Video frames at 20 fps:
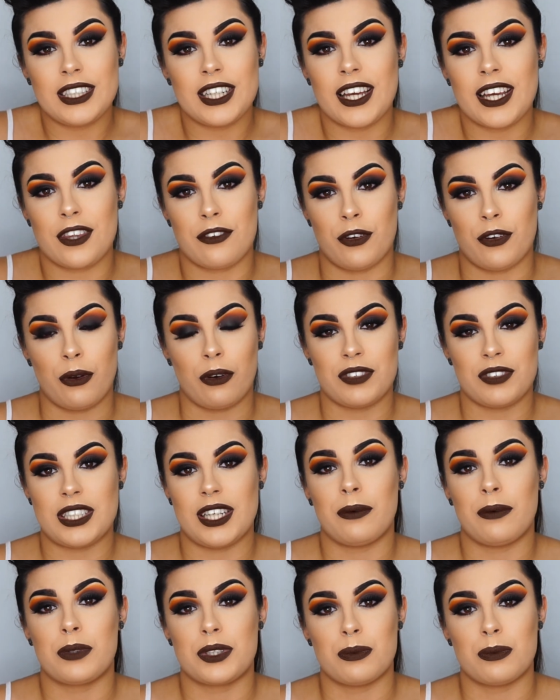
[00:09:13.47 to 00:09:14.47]
get through. Obviously,
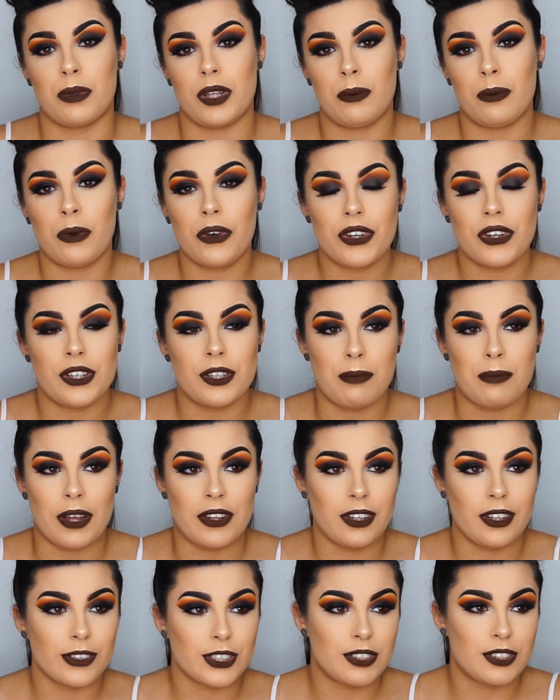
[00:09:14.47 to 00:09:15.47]
it wasn't what they wanted. By
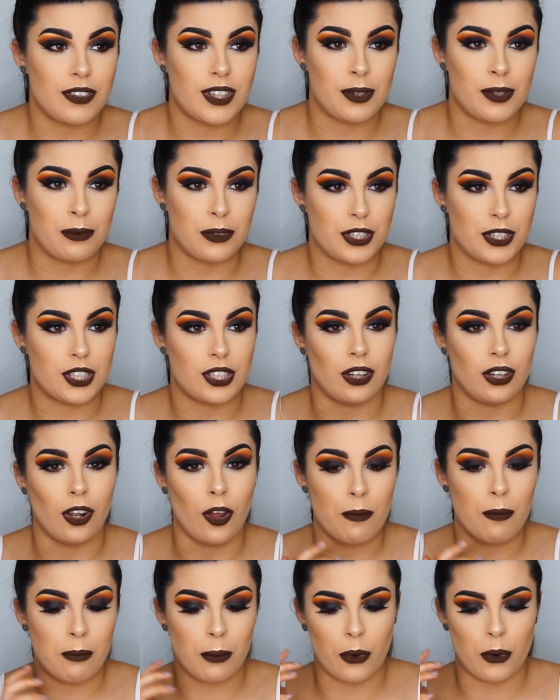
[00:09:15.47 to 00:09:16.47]
the looks of it, they wanted a
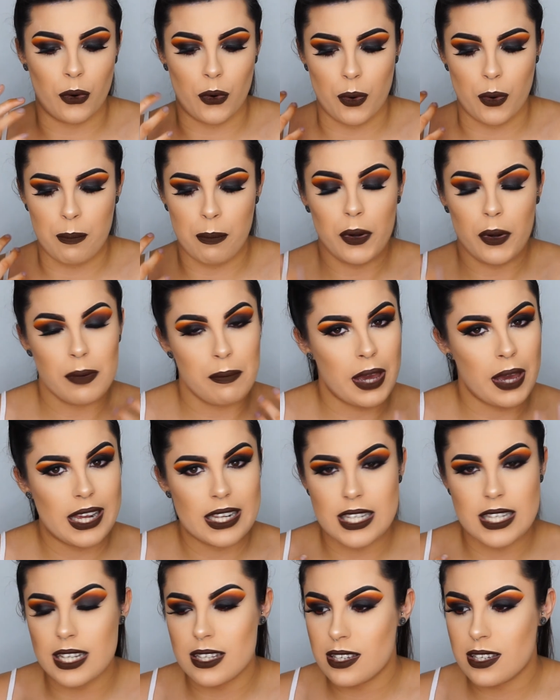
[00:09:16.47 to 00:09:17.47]
lot more body
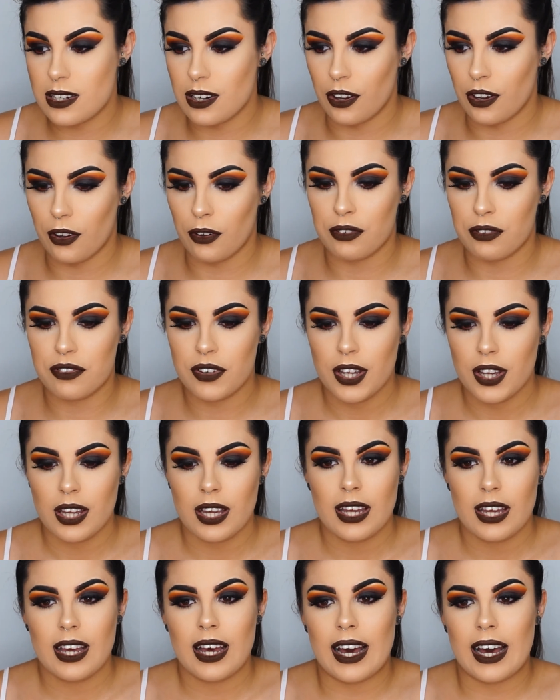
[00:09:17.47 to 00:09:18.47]
painting stuff.
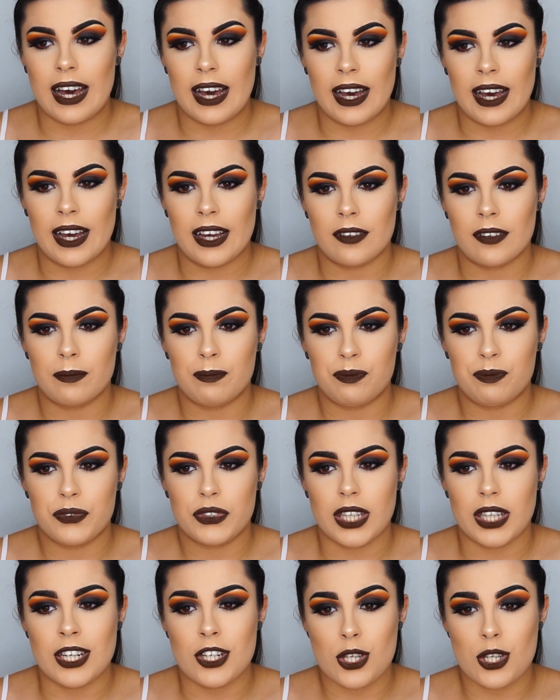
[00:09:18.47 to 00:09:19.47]
And
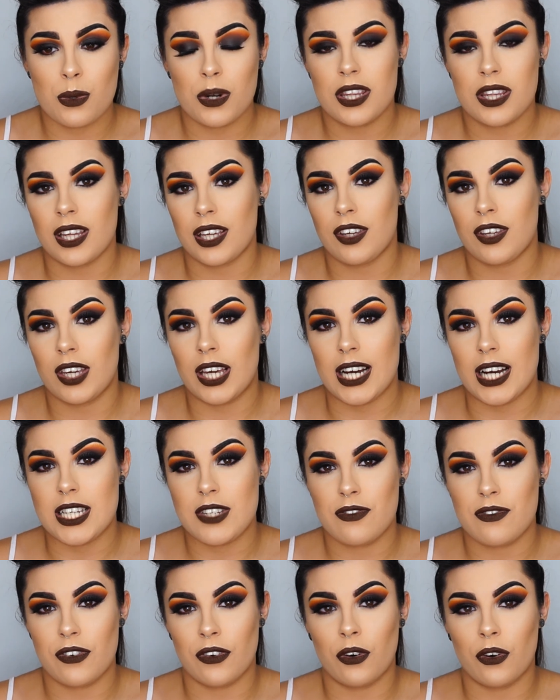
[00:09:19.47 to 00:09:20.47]
I just want to thank you guys
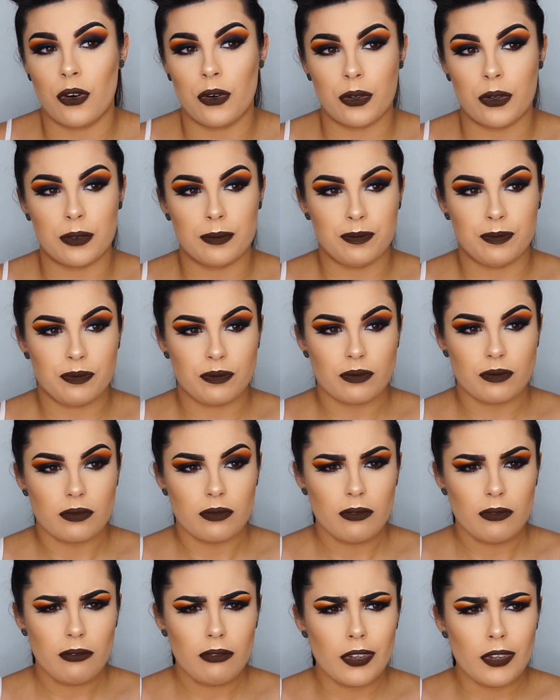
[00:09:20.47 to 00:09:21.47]
for
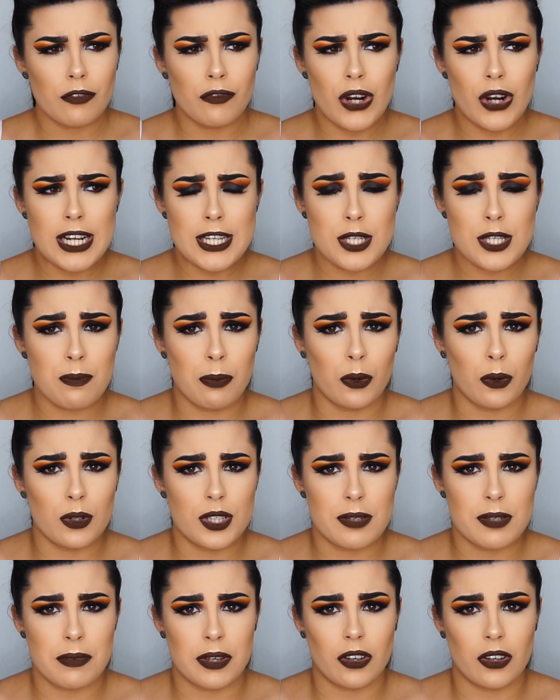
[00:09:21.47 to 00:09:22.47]
really
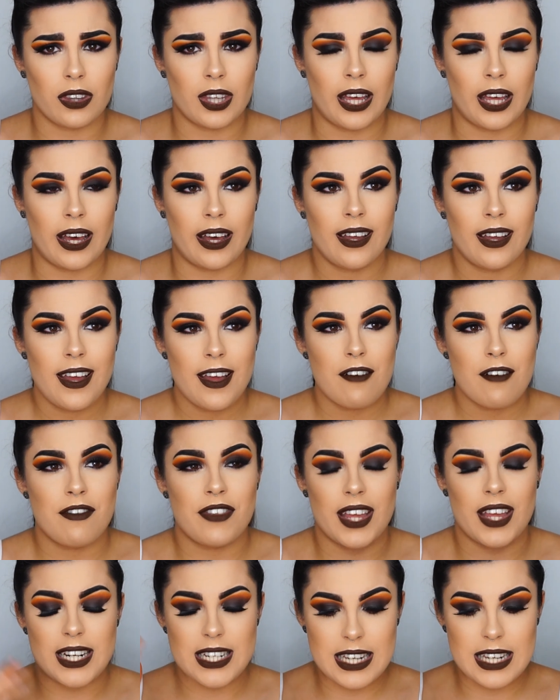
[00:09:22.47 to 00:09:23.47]
supporting me on that. For
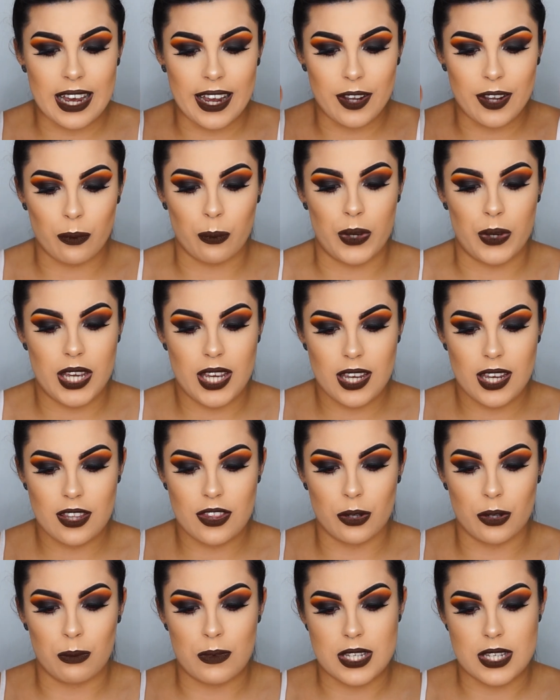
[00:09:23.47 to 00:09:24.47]
that entire week
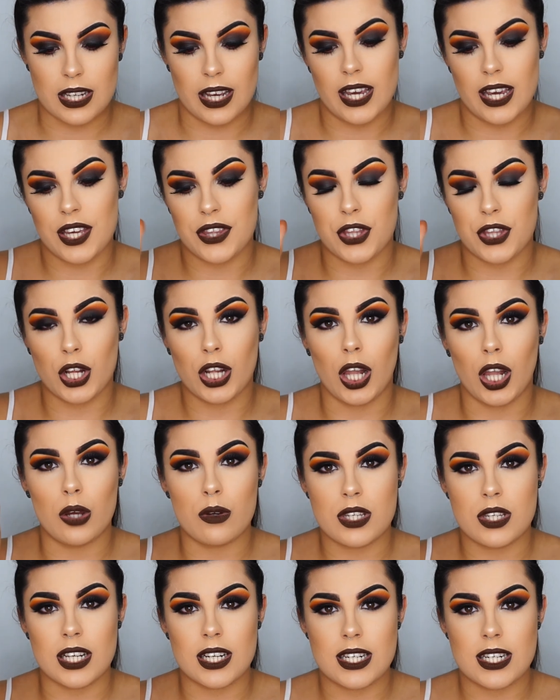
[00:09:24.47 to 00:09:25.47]
that was like the
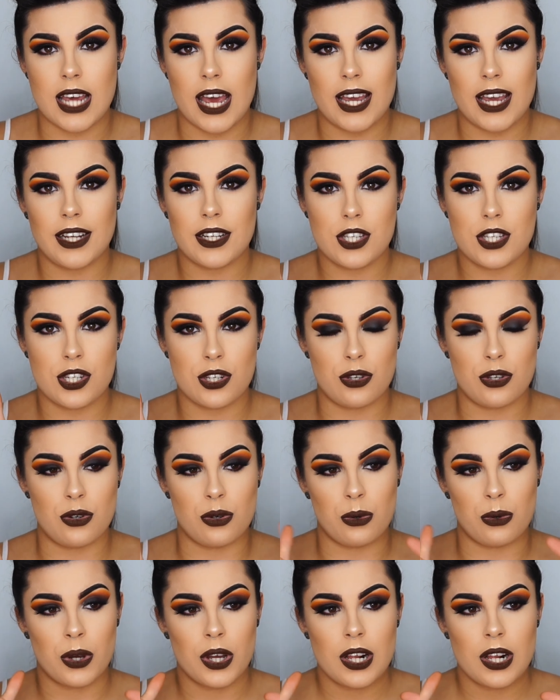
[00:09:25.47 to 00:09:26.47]
closing date
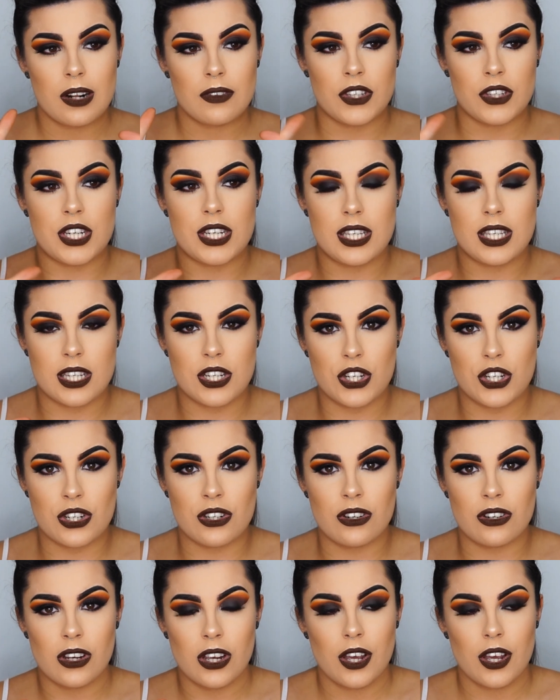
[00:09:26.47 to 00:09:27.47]
to the
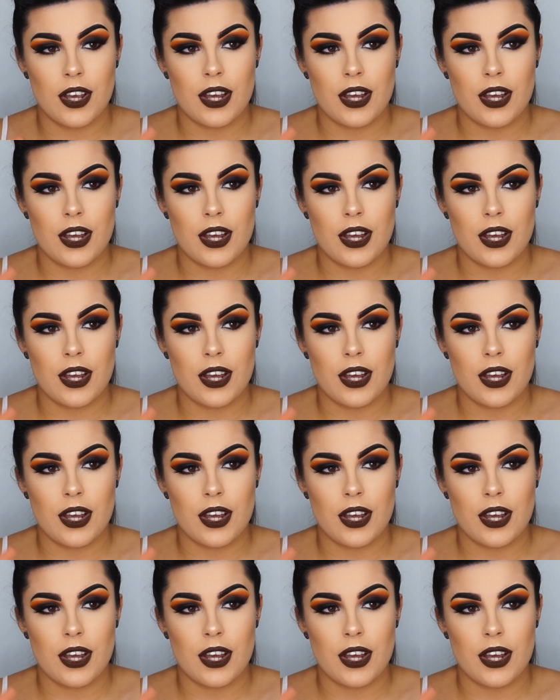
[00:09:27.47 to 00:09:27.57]
decision,